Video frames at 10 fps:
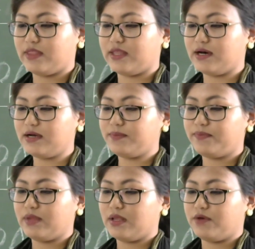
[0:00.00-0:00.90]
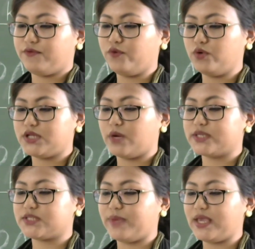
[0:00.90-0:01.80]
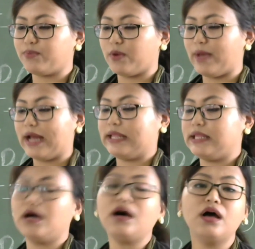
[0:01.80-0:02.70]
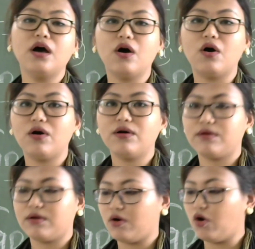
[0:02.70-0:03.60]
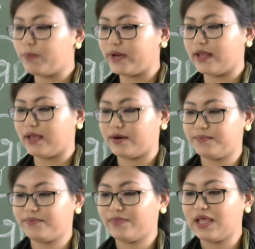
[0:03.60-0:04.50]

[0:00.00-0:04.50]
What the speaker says: the food that was being prepared in the open air.